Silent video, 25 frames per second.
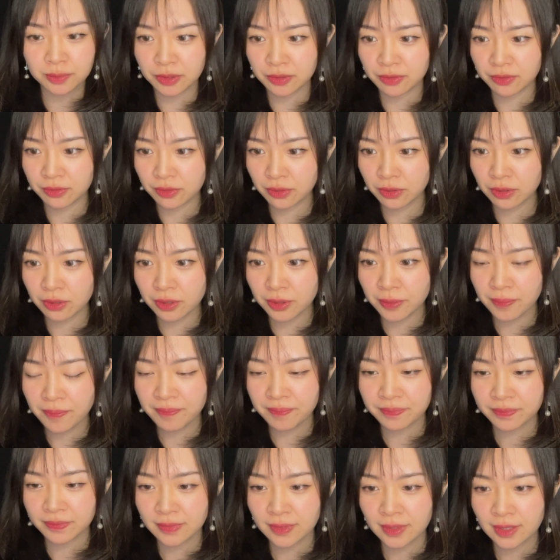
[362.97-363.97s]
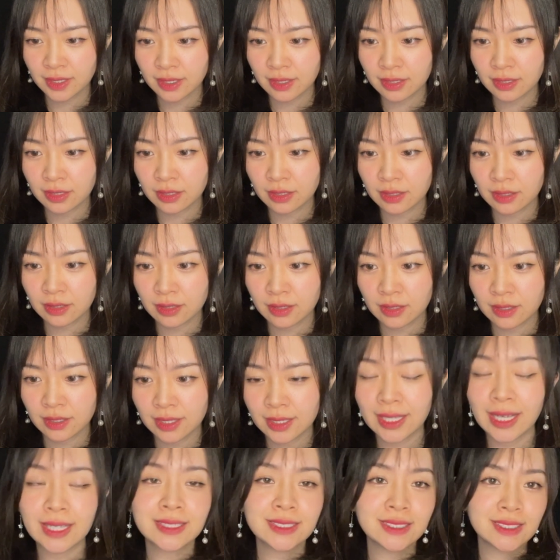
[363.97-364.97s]
before.
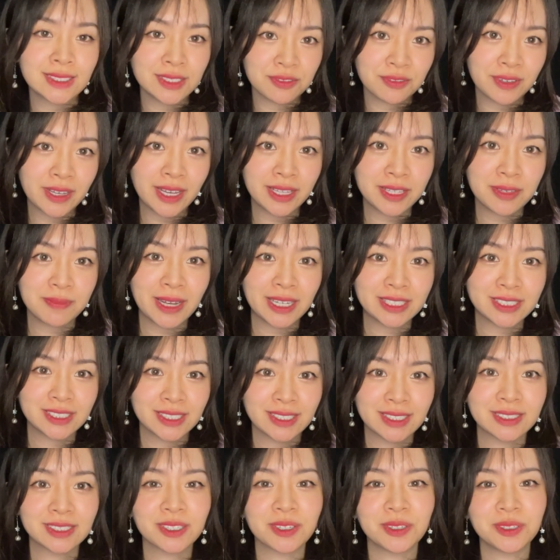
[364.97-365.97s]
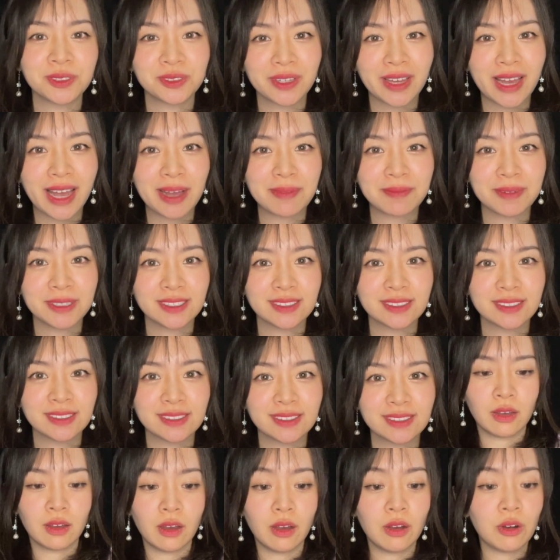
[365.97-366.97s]
Let's see if any magic is going to happen.
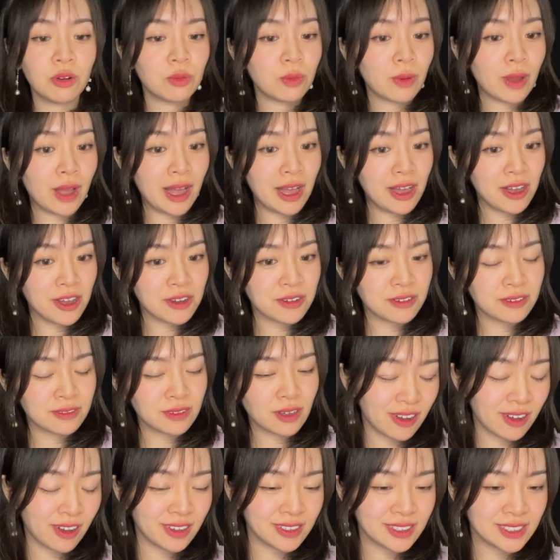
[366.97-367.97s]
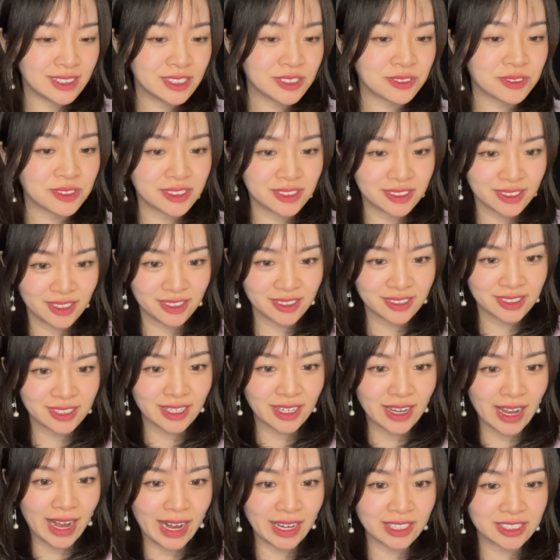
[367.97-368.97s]
Oh wow, all these results are
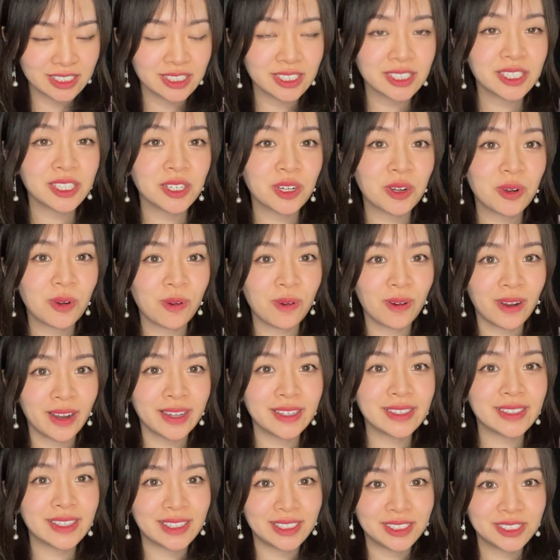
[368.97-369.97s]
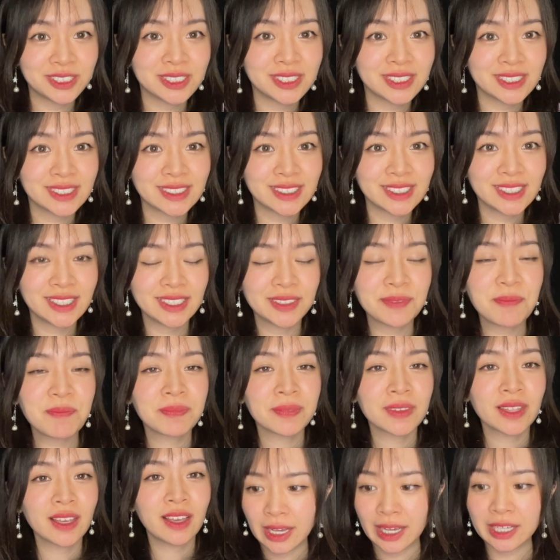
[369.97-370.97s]
actually quite interesting.
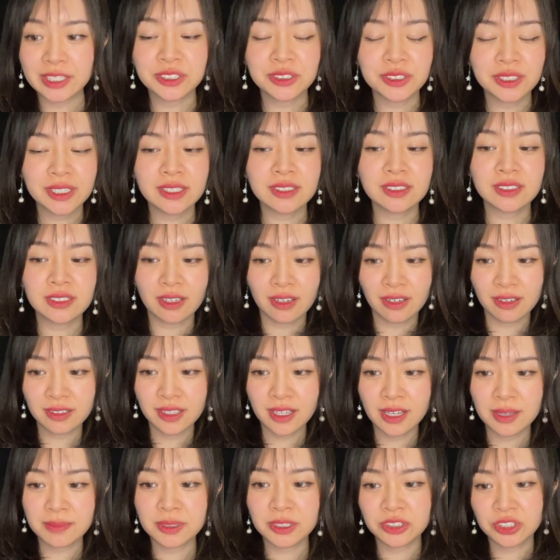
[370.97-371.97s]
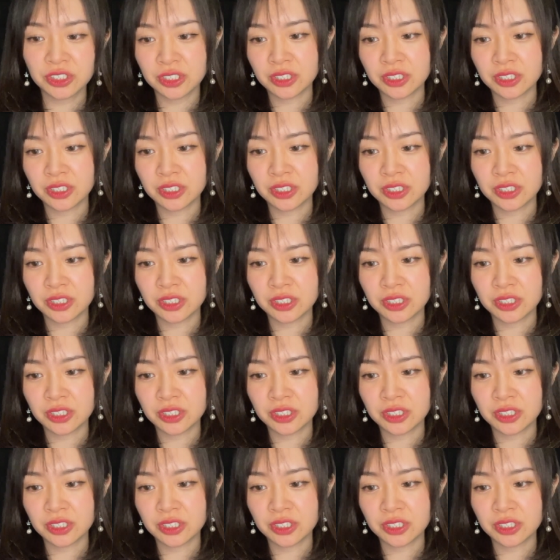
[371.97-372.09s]
As you can tell that my